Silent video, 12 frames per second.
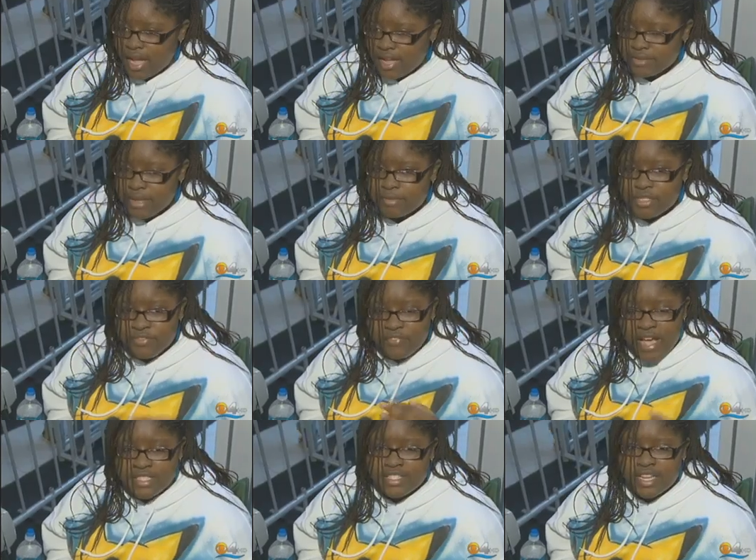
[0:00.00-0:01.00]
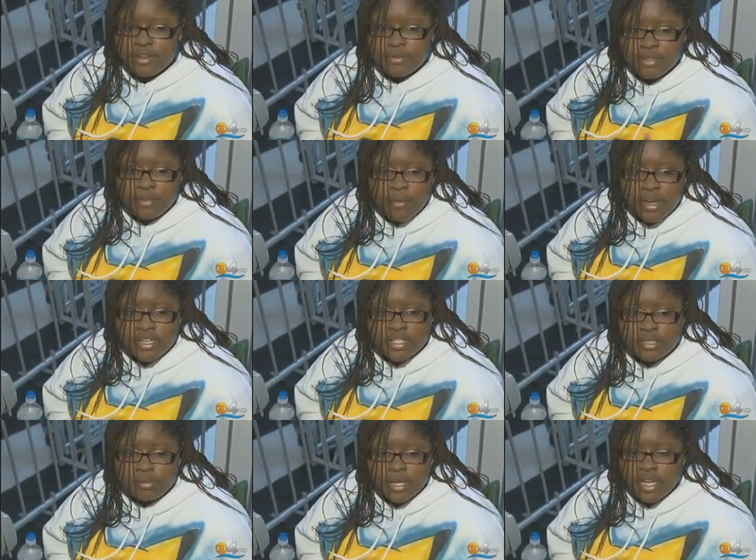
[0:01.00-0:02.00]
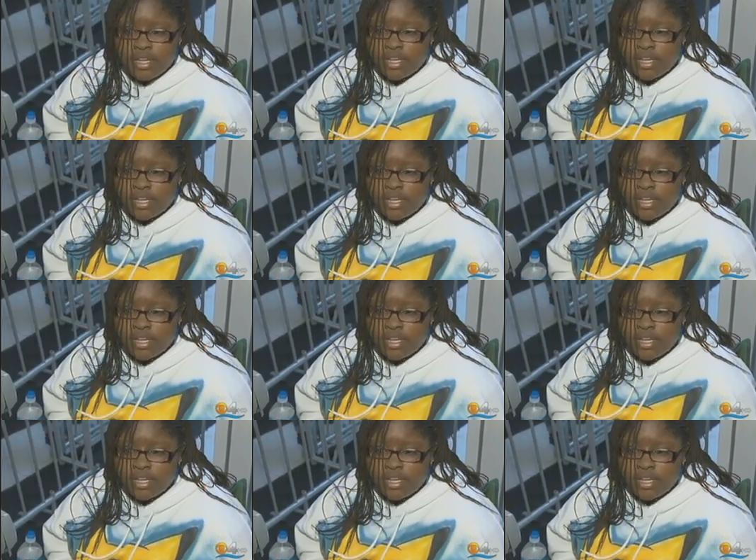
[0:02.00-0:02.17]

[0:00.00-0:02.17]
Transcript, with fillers: I'm, I'm just fascinated with the Retina display.